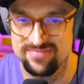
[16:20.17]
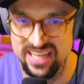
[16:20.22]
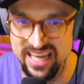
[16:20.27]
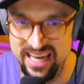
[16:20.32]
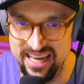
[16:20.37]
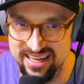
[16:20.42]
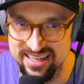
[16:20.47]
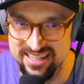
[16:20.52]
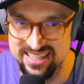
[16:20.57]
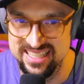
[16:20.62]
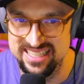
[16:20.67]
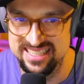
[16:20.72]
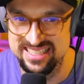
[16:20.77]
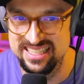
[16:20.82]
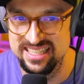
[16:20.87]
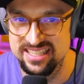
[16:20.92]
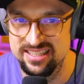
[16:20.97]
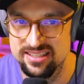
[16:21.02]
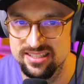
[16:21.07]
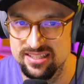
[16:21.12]
yeah,
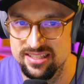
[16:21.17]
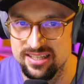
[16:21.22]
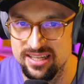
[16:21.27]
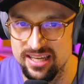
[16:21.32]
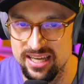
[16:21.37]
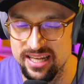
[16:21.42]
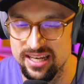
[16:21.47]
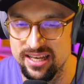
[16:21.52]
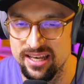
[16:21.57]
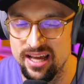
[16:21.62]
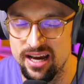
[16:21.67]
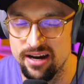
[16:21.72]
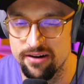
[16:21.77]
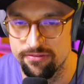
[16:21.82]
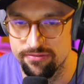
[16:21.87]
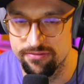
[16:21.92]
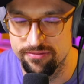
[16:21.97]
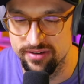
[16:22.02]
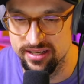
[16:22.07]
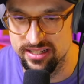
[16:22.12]
is it
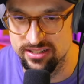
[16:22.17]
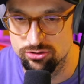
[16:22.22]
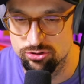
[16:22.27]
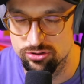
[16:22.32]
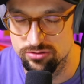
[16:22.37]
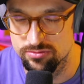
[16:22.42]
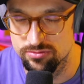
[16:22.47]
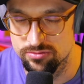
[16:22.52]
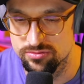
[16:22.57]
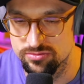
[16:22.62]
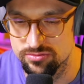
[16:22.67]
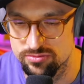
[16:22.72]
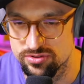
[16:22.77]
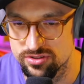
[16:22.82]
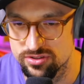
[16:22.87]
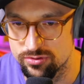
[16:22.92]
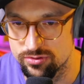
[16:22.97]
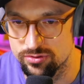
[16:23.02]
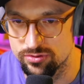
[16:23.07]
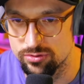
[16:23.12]
enough in terms of
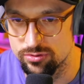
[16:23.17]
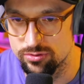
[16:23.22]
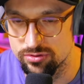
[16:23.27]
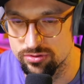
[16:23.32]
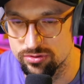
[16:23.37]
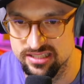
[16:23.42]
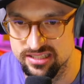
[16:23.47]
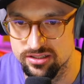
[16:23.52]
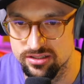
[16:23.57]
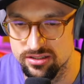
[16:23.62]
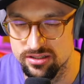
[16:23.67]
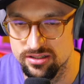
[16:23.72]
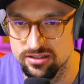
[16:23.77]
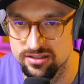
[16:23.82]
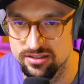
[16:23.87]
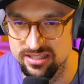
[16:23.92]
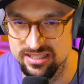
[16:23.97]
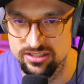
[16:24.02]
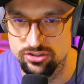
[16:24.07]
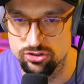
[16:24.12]
Google? Is it
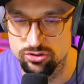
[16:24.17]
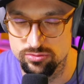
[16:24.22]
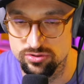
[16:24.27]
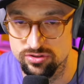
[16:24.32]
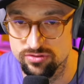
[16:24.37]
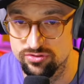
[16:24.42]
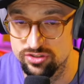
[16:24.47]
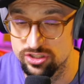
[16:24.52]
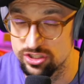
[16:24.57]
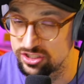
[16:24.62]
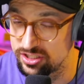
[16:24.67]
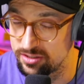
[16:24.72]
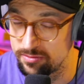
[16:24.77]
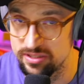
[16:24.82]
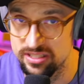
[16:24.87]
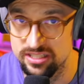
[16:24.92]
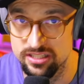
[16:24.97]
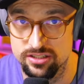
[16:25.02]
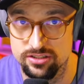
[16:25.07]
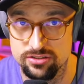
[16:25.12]
uh, in terms of
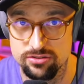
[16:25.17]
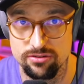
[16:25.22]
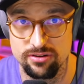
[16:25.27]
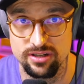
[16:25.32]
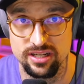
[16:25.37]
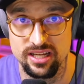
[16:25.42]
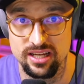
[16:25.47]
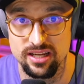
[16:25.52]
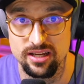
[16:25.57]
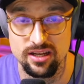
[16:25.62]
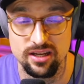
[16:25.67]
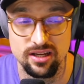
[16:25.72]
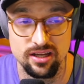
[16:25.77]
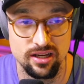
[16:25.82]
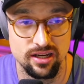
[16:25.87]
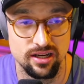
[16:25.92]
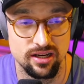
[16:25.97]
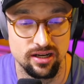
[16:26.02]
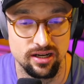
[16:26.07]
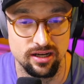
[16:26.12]
ChatGPT? Sorry,
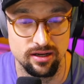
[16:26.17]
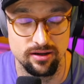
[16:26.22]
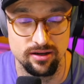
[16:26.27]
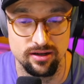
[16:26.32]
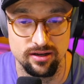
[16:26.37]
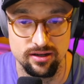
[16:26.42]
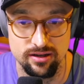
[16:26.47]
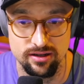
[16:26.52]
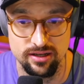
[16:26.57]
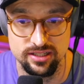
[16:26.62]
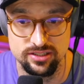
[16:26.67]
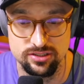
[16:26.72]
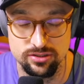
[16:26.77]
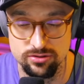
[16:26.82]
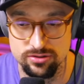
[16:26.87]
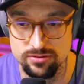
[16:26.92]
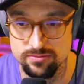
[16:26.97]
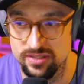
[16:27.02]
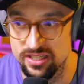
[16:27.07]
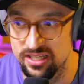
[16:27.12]
uh,
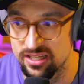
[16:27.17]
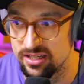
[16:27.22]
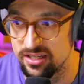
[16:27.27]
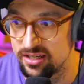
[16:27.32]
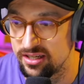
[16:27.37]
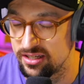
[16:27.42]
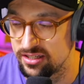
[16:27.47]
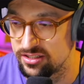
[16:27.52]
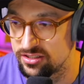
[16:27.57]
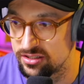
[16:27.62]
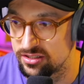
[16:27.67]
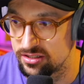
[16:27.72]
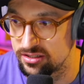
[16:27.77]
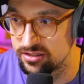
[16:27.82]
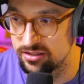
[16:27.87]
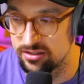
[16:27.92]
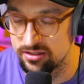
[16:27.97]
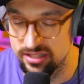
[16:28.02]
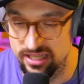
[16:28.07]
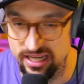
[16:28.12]
excuse me.
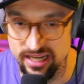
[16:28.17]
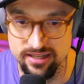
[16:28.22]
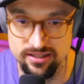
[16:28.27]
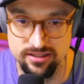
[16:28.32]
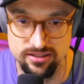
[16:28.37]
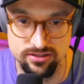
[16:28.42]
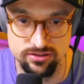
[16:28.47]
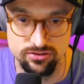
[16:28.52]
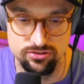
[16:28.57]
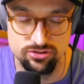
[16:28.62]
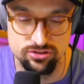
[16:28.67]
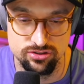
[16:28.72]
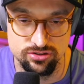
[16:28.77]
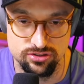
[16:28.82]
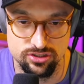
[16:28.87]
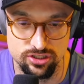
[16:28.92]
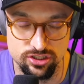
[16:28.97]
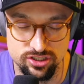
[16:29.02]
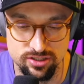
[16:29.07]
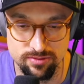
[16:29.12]
Uh, yeah, in
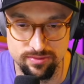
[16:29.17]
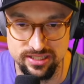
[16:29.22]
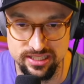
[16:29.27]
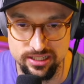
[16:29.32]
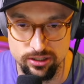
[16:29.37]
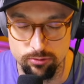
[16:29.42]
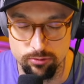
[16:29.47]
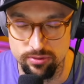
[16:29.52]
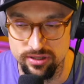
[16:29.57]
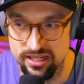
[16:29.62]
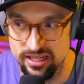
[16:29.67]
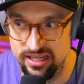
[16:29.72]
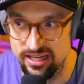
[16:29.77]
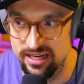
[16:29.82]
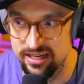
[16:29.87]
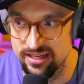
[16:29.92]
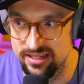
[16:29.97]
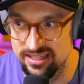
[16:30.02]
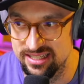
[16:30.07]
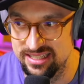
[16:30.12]
ChatGPT and
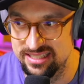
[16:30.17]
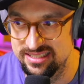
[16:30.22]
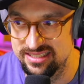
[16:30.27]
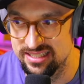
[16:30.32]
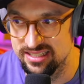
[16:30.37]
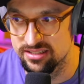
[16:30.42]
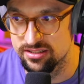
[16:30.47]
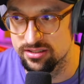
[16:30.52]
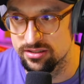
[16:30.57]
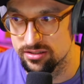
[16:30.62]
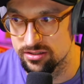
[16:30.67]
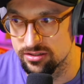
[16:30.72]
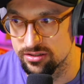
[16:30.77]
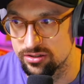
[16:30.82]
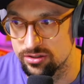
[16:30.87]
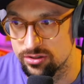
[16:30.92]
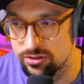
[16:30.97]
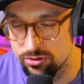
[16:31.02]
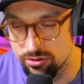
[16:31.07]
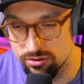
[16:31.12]
OpenAI, is it
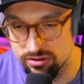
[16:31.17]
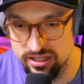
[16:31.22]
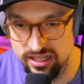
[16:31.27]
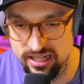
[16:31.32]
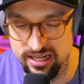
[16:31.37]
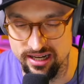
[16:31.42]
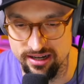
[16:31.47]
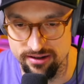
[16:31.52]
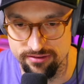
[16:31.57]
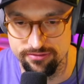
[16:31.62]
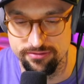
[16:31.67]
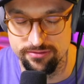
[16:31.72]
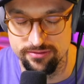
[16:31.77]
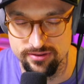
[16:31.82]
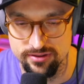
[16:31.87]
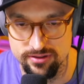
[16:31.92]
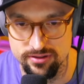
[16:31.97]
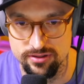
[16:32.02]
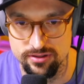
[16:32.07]
good enough?